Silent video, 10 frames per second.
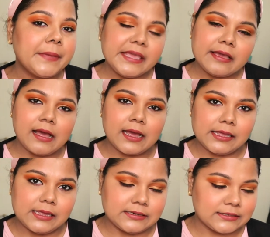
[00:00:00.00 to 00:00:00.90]
being a
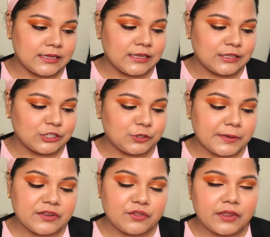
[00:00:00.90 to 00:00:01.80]
high-end. So
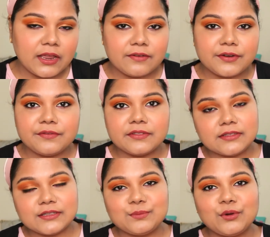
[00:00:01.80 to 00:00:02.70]
$2,300 for
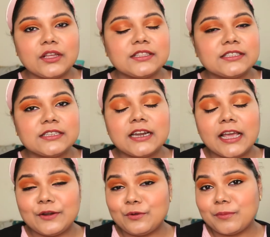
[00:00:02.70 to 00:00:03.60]
this
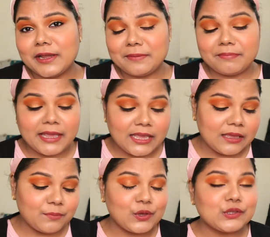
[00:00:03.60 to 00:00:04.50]
bronzer, I don't mind
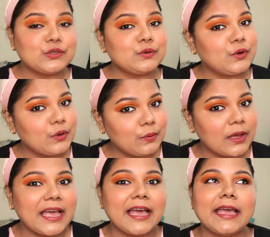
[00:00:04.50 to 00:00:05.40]
paying, because you
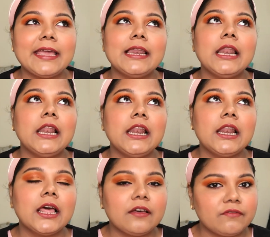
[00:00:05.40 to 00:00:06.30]
know I
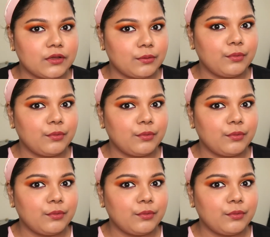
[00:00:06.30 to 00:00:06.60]
love